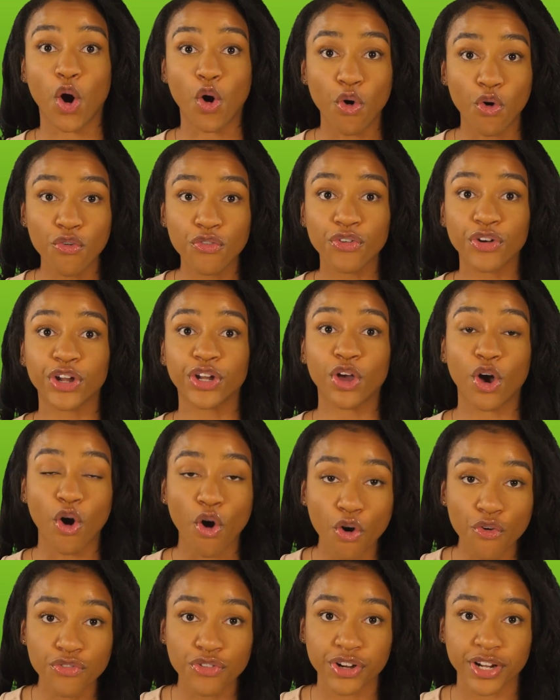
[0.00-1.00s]
over and
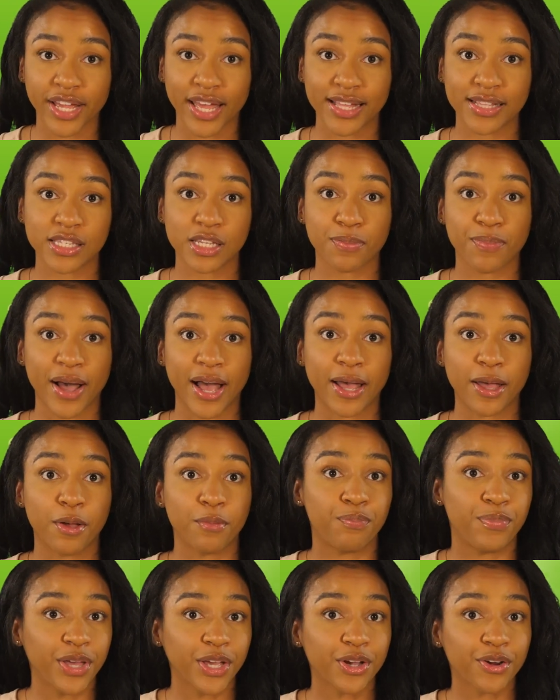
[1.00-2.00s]
over again to buy
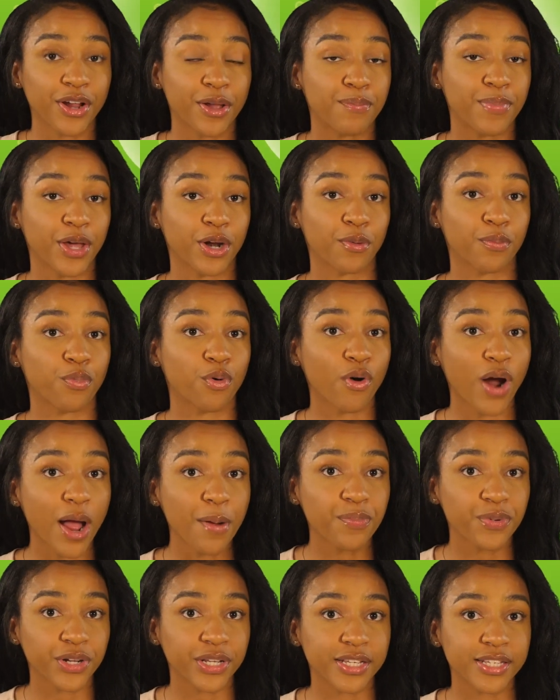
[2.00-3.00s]
bigger and better
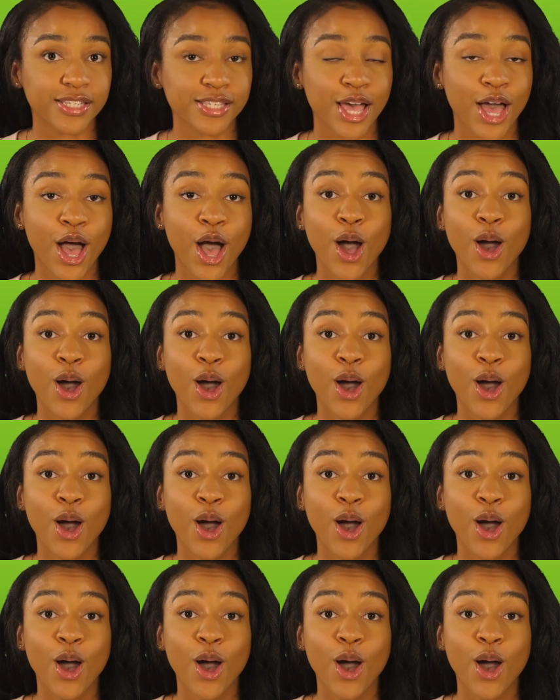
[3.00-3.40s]
properties,